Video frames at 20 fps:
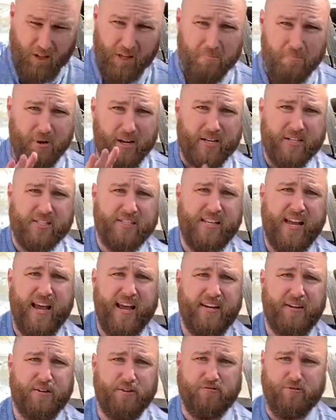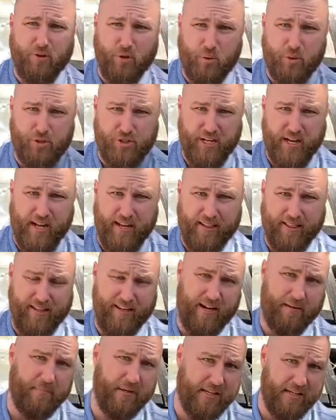but a standard floor jack that
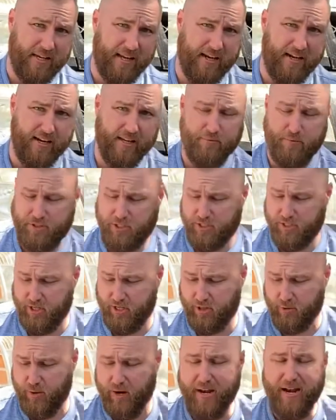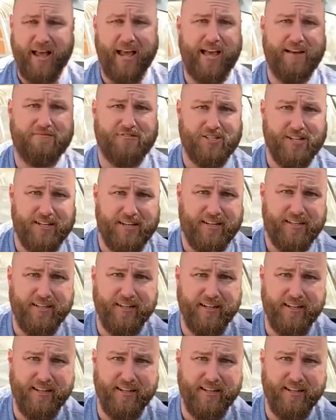I've been carrying, which is a 3.5 ton,